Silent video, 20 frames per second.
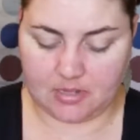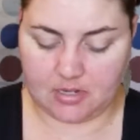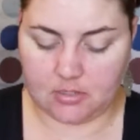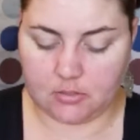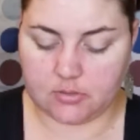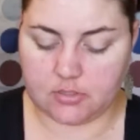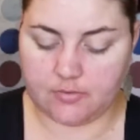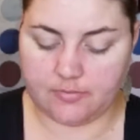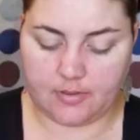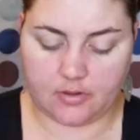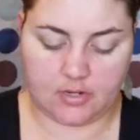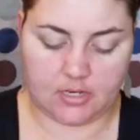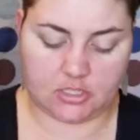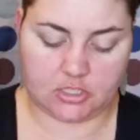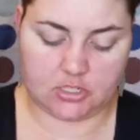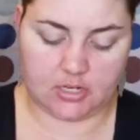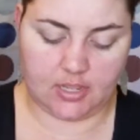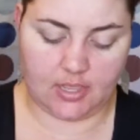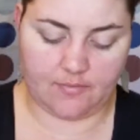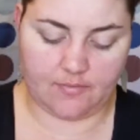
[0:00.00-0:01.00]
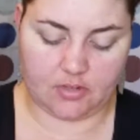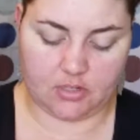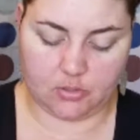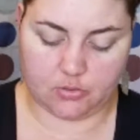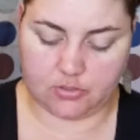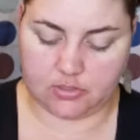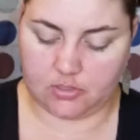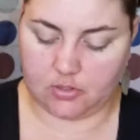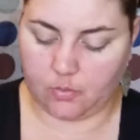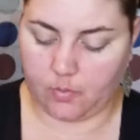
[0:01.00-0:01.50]
going to use a foundation I haven't
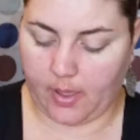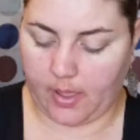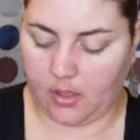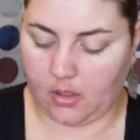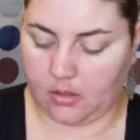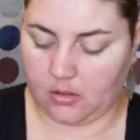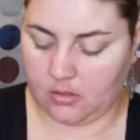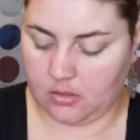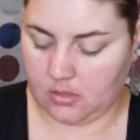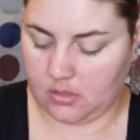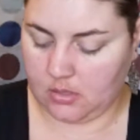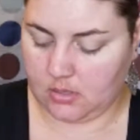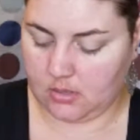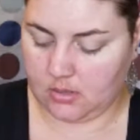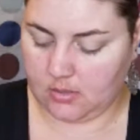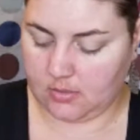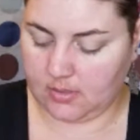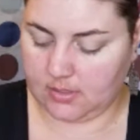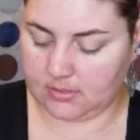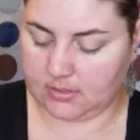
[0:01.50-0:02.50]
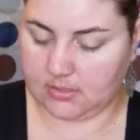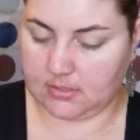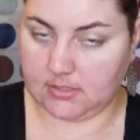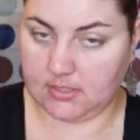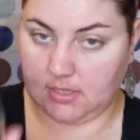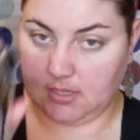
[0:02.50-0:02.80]
used in a while. This is